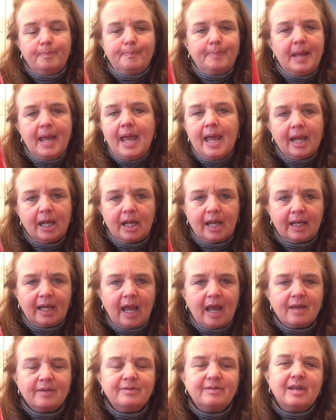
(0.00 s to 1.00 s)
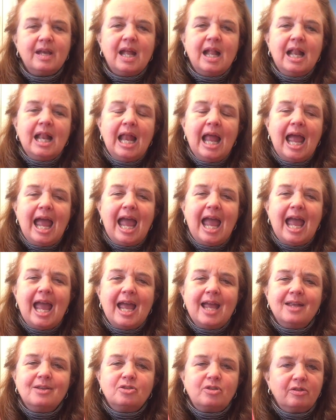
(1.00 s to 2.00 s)
peg, I guess
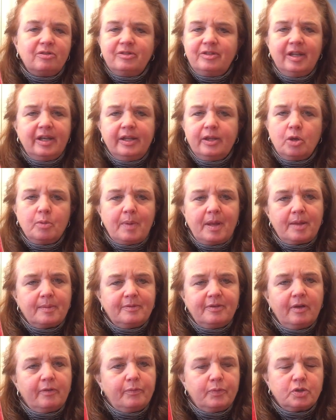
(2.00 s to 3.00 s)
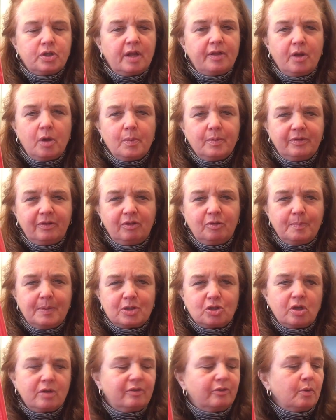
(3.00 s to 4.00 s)
and just sitting there by themselves, which I thought was
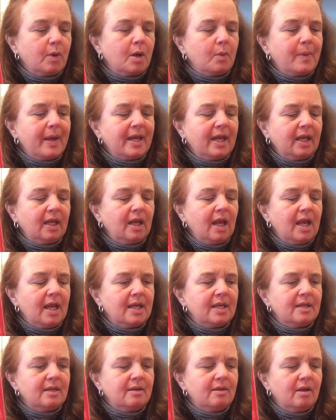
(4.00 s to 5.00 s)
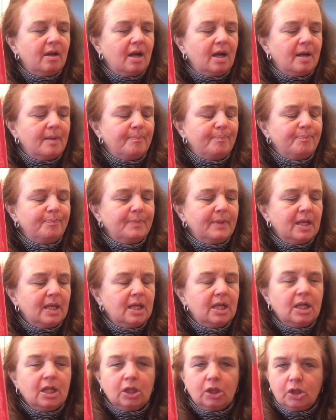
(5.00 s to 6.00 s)
suspicious. So I went and, and um,
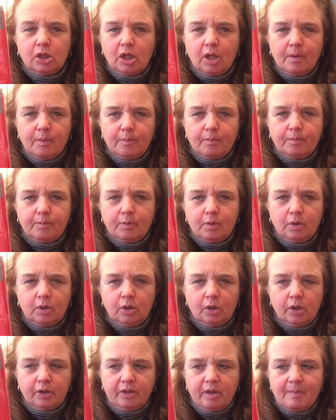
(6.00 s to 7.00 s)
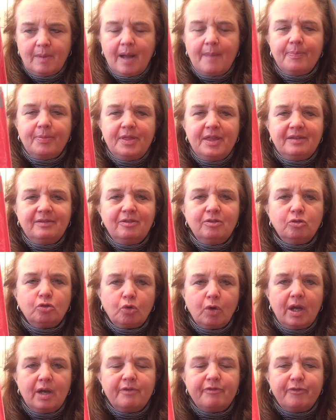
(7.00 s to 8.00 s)
looked them up. This is
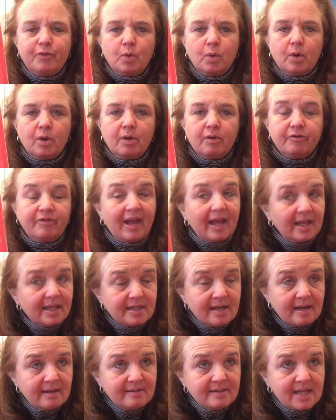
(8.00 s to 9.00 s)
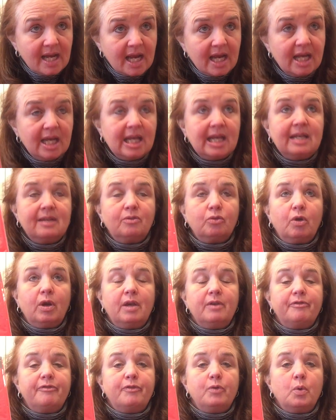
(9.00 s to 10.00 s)
great for Valentine's Day. It's
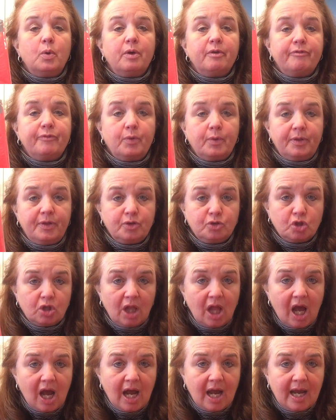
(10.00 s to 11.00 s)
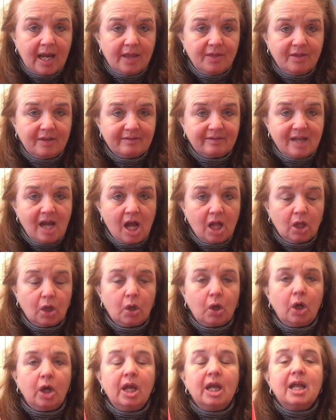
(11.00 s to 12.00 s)
great for 4th of July, this
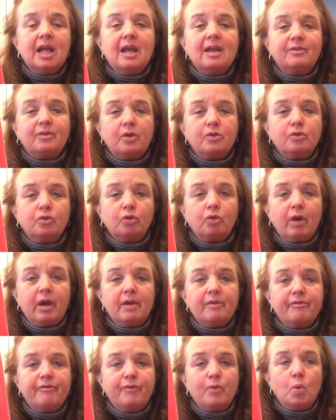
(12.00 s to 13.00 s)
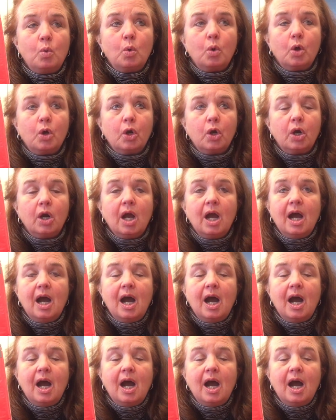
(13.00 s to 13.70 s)
color. It's also great for